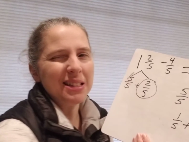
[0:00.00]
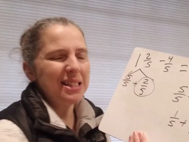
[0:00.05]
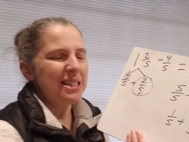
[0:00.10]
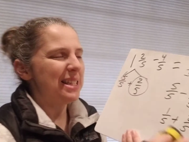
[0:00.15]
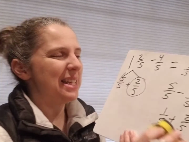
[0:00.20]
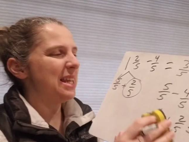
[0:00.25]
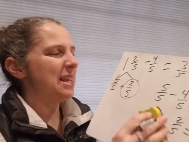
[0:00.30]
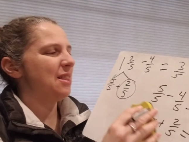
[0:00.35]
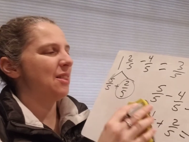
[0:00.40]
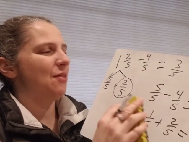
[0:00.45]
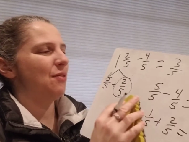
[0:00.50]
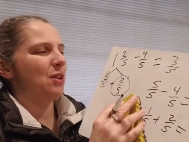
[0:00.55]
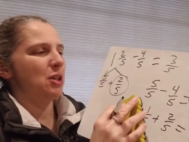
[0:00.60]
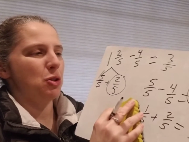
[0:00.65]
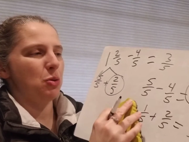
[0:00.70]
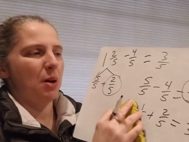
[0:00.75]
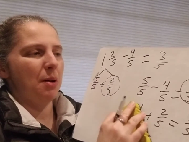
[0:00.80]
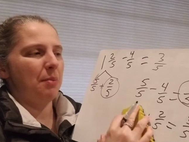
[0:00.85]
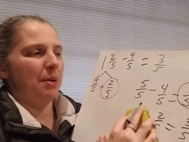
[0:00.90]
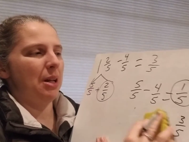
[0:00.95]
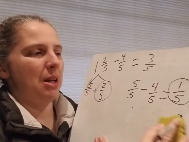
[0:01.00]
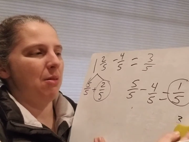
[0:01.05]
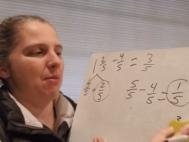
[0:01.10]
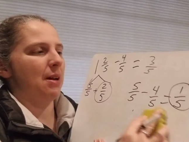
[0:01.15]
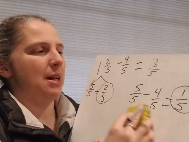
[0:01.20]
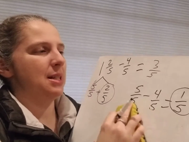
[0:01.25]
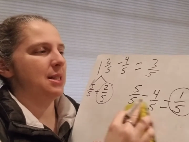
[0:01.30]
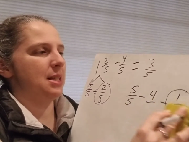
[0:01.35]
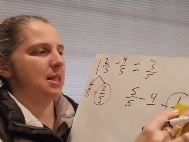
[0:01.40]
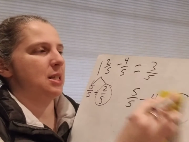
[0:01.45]
see the visual. I'm going to
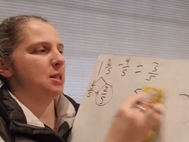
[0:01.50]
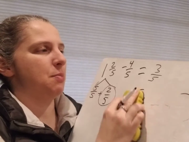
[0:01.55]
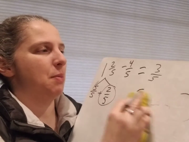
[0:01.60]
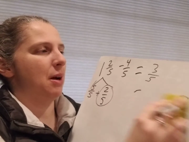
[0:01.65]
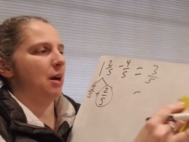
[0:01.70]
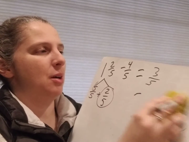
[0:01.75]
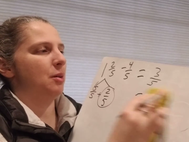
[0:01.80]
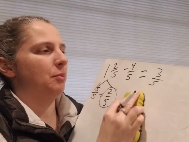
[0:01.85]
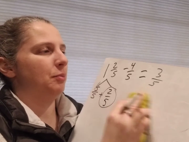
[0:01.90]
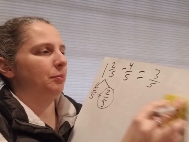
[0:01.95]
erase this part.